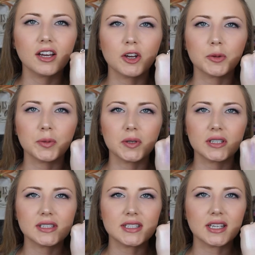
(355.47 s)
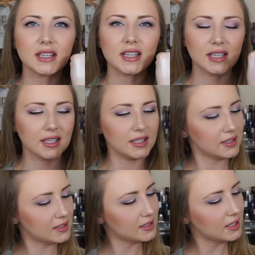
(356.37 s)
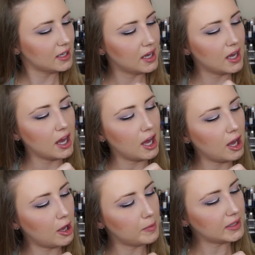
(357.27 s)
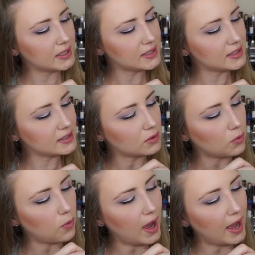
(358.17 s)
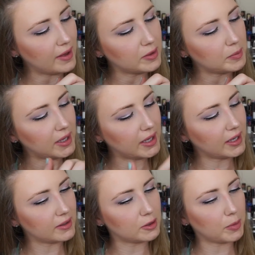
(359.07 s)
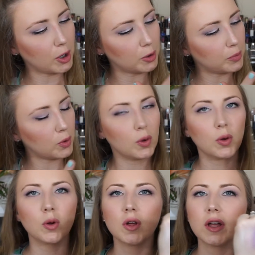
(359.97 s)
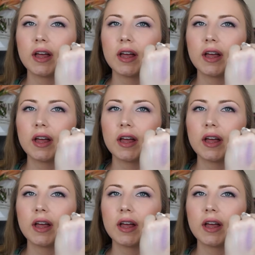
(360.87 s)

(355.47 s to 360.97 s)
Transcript: I hope you can see these. Um, this is the white, the pink, and the purple.